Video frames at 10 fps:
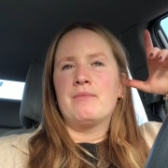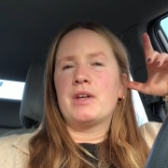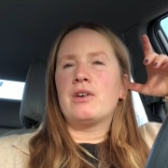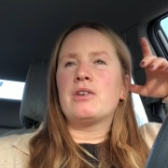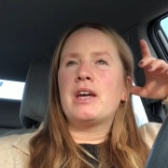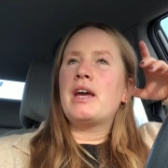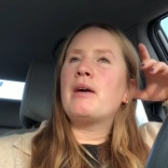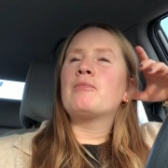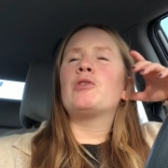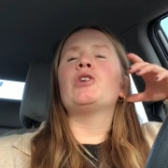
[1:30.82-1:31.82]
like, okay,
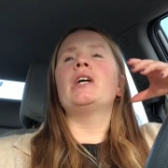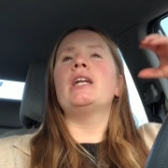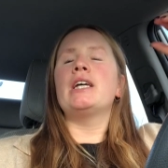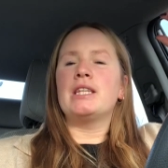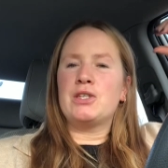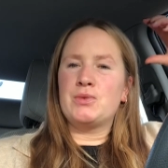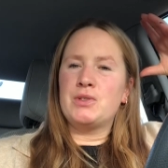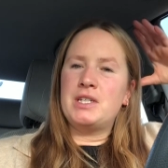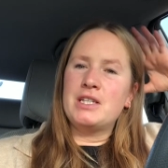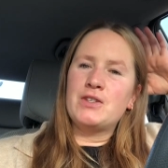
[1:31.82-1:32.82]
I'm creating these
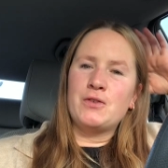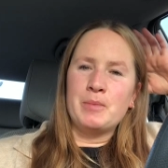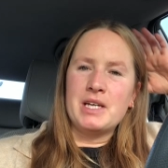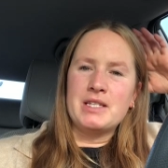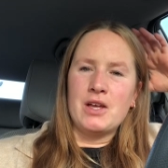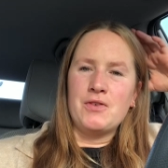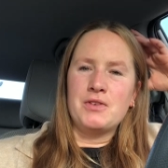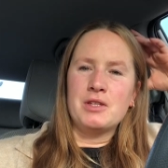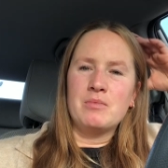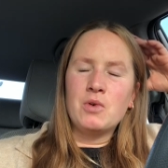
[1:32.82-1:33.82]
routines for myself
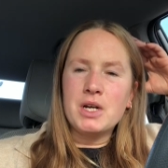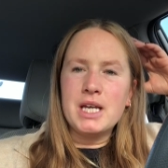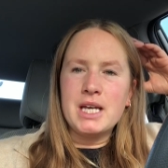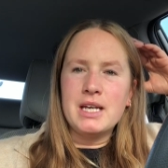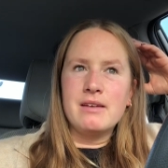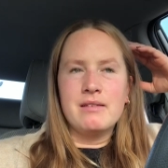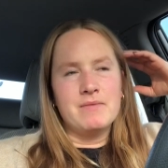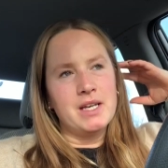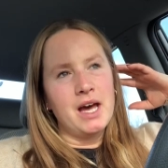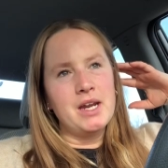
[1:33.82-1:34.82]
in the
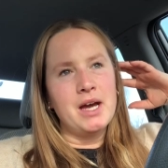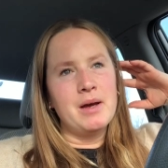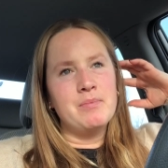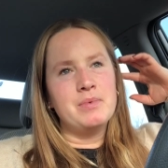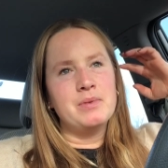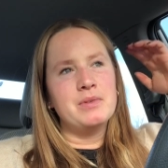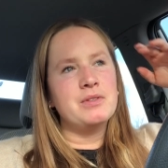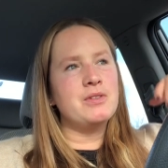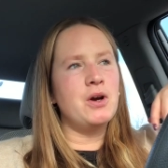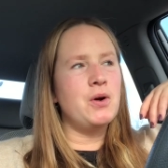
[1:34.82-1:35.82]
morning, get up,
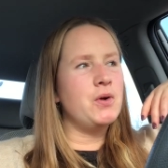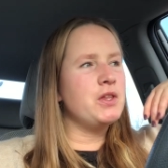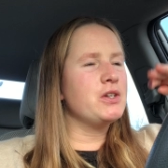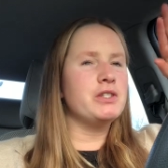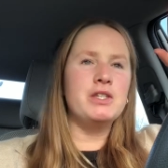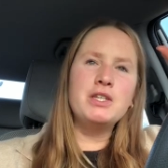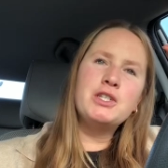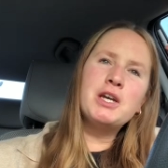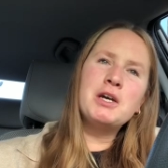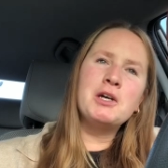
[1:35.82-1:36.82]
go either to the
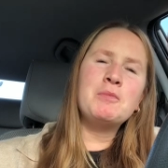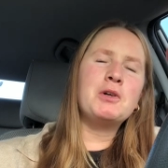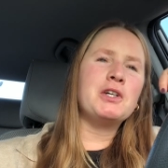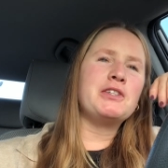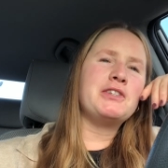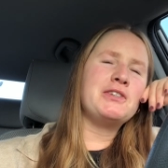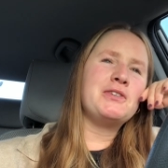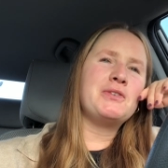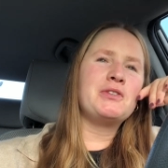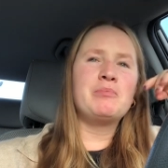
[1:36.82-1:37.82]
gym or
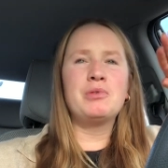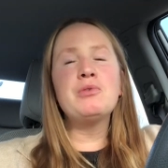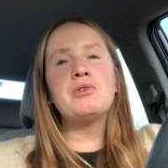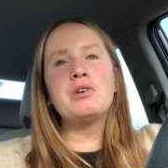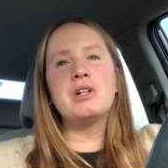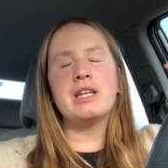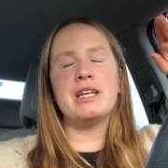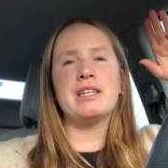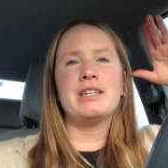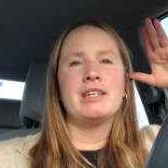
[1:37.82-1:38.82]
to the pool, and